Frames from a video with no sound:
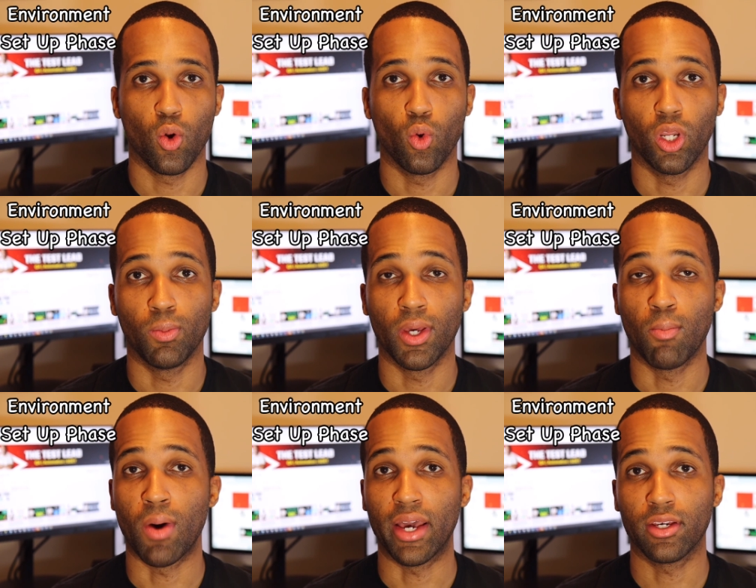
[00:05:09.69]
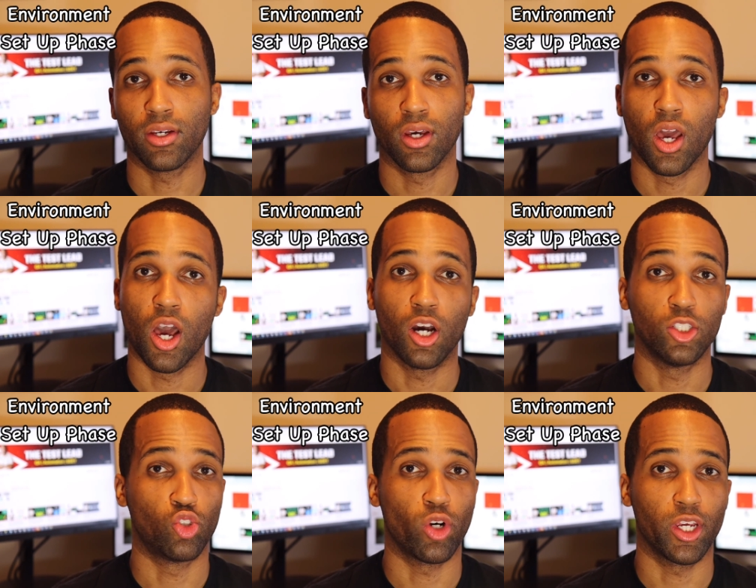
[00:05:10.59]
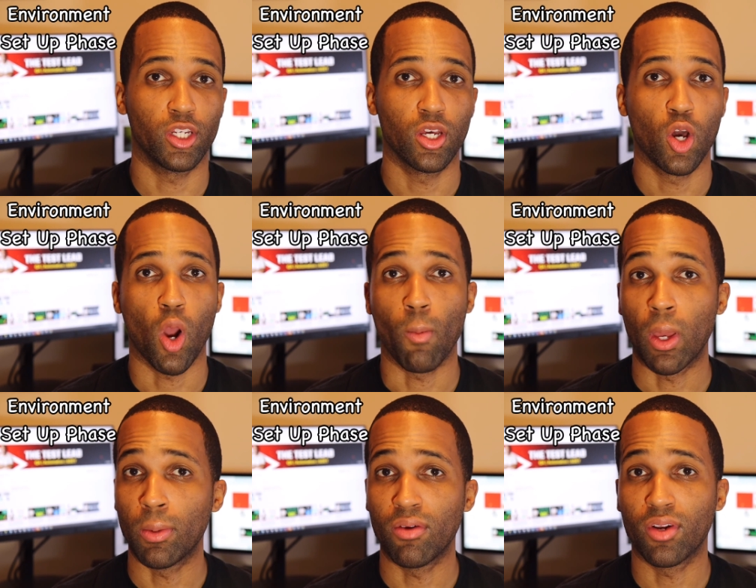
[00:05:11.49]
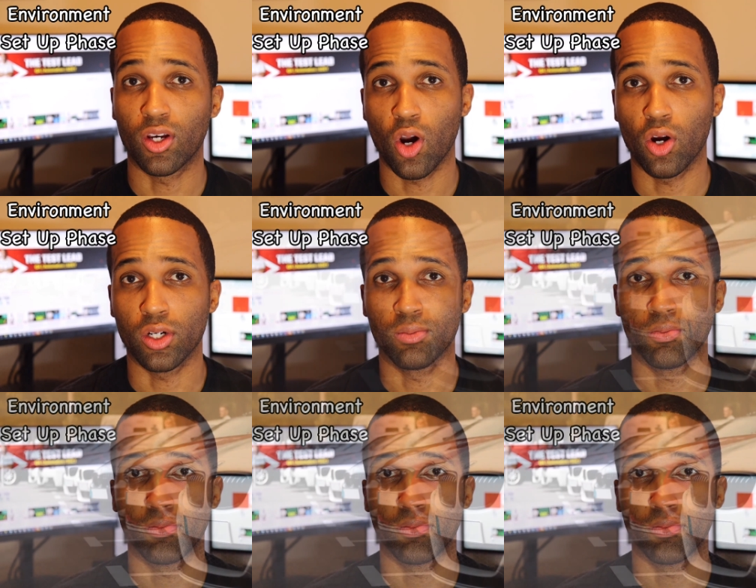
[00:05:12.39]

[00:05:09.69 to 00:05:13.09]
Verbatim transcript: Will it be a bike, a train, or maybe even a car?